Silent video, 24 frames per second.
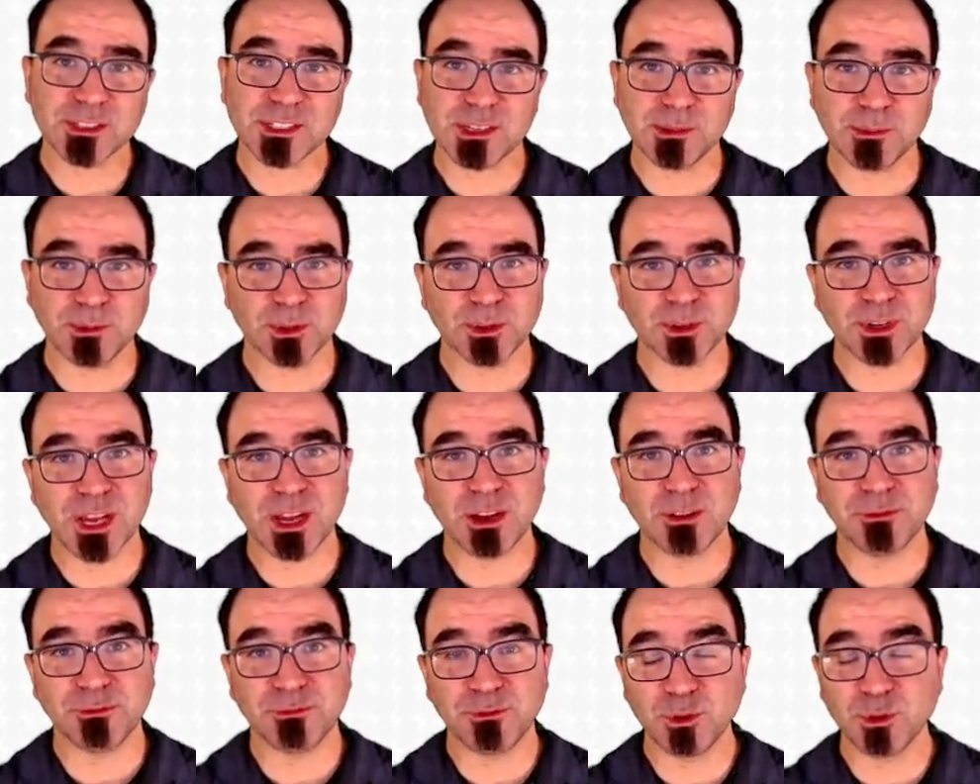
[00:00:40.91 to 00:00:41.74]
similar to
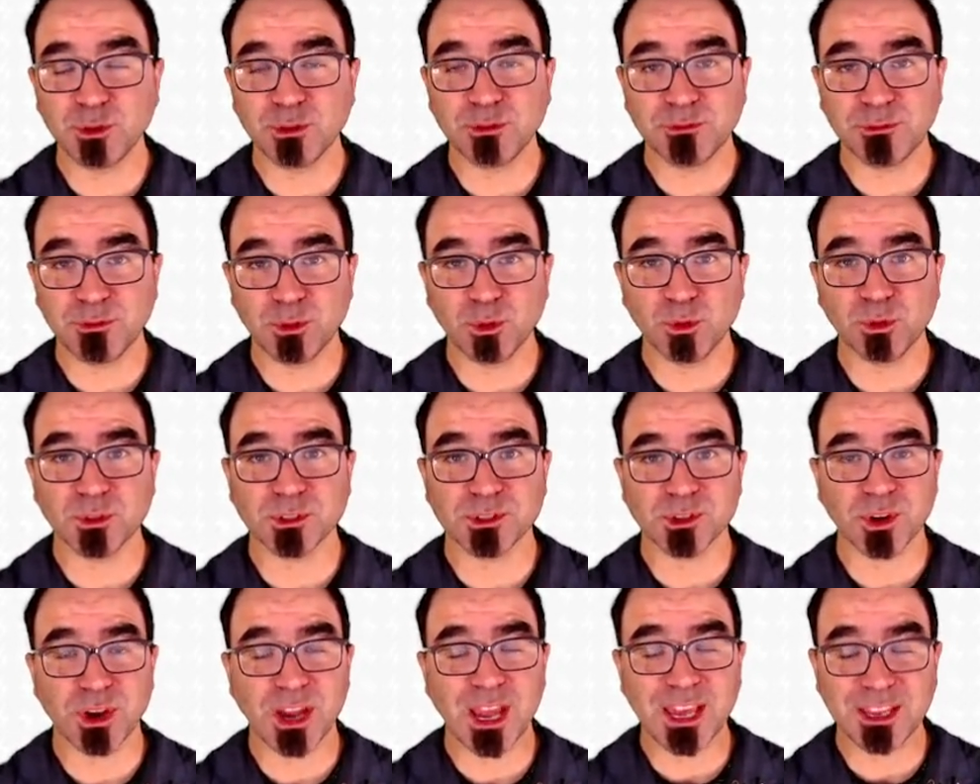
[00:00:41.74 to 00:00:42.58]
how food and
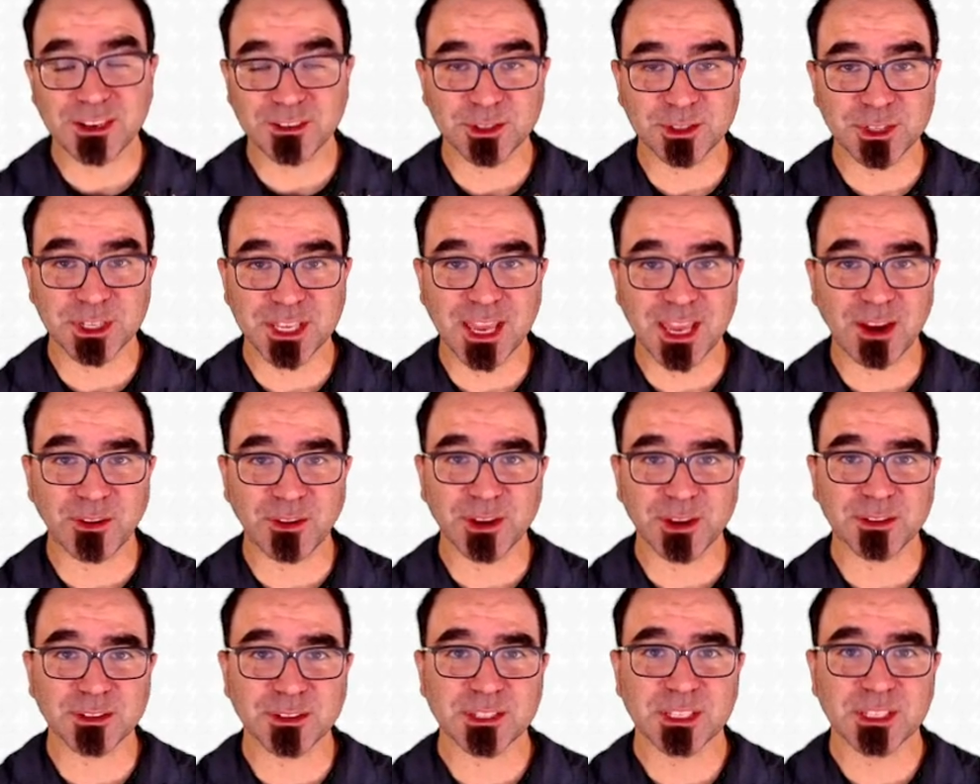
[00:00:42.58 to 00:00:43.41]
fuels are energy
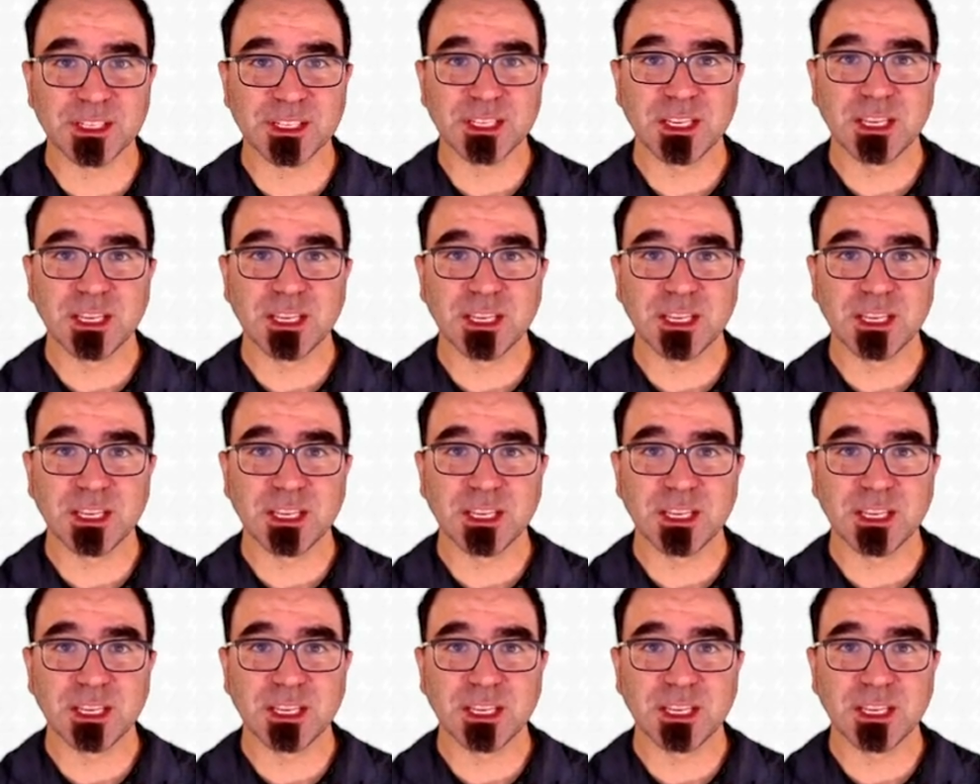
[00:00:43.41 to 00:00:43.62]
carriers.